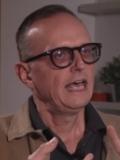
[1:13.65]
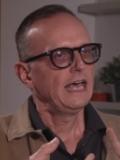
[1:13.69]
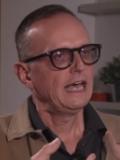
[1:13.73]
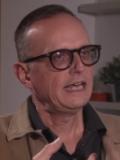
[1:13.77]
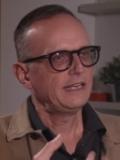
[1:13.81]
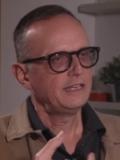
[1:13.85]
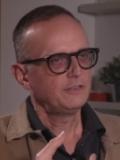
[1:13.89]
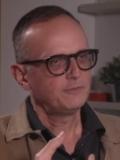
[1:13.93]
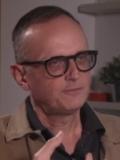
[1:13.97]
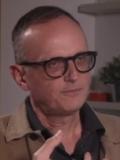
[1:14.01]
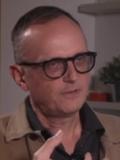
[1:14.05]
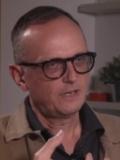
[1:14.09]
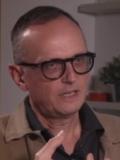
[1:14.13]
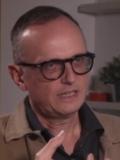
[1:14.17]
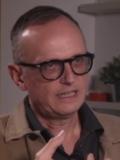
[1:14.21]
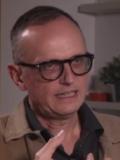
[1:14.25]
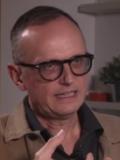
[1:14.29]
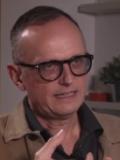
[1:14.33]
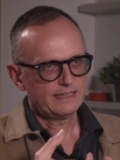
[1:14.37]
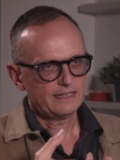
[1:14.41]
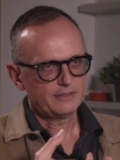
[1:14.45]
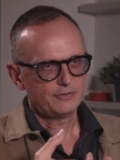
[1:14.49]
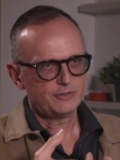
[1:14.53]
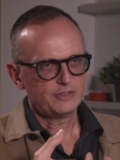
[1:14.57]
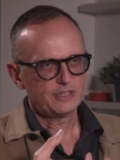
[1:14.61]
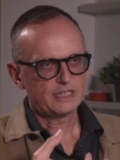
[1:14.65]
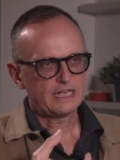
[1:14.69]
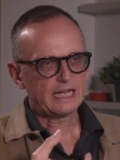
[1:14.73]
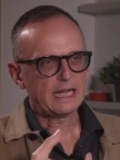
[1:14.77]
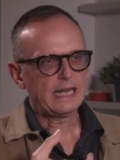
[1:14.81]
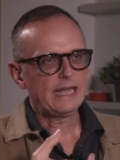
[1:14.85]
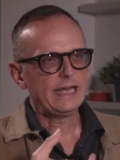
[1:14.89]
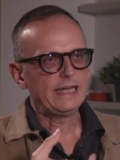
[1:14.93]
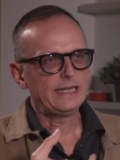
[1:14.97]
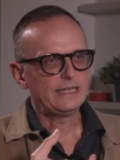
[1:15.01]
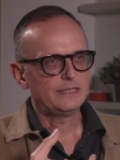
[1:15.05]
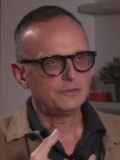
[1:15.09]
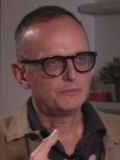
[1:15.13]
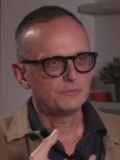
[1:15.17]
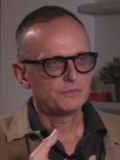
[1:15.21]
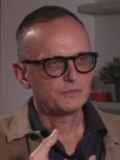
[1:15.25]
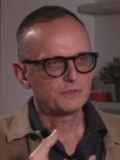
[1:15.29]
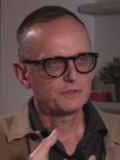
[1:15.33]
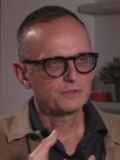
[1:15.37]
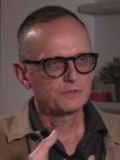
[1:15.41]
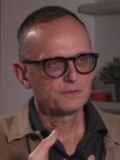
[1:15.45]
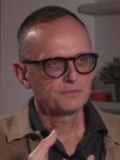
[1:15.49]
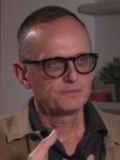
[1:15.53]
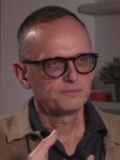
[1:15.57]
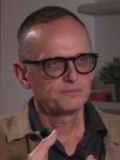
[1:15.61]
And then finally there are the
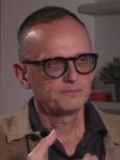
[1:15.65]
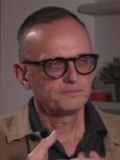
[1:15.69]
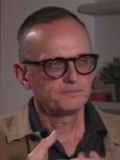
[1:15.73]
claims.